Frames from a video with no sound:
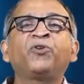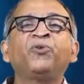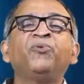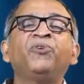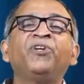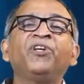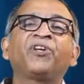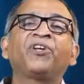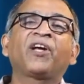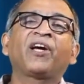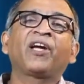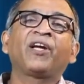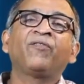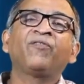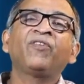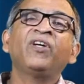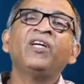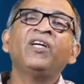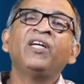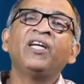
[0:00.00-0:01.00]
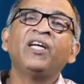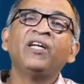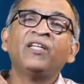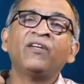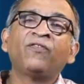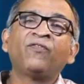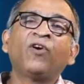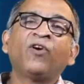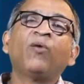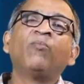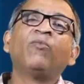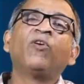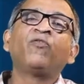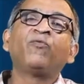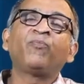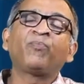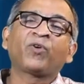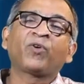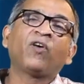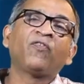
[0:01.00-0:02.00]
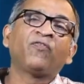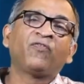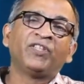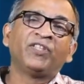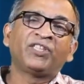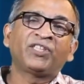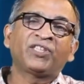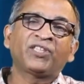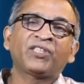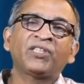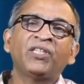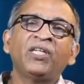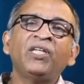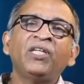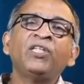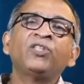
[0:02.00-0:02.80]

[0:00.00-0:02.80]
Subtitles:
you derived in the form of profits.